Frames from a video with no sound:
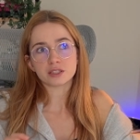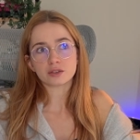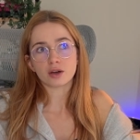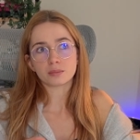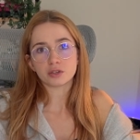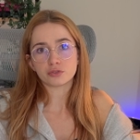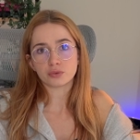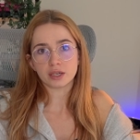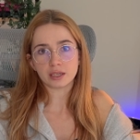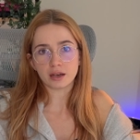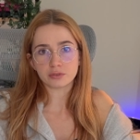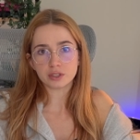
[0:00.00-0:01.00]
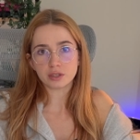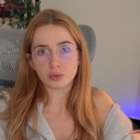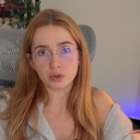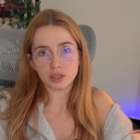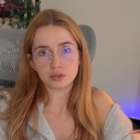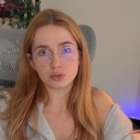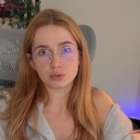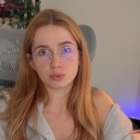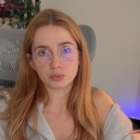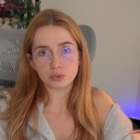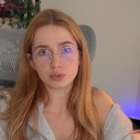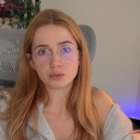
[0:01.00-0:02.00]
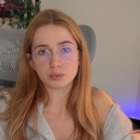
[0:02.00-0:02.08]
come before and after according to the rules